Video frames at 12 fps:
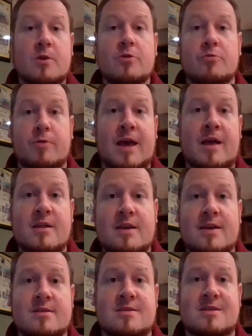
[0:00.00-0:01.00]
The
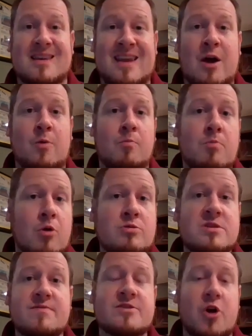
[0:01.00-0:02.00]
reality is that now
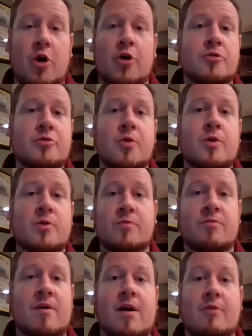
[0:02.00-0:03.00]
most of us aren't going to
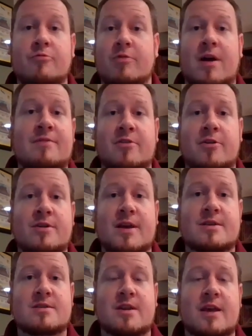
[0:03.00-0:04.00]
arrive at our
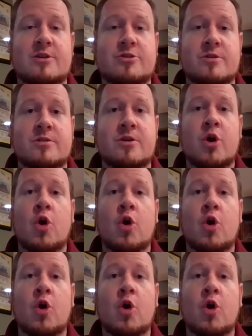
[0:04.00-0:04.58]
destination,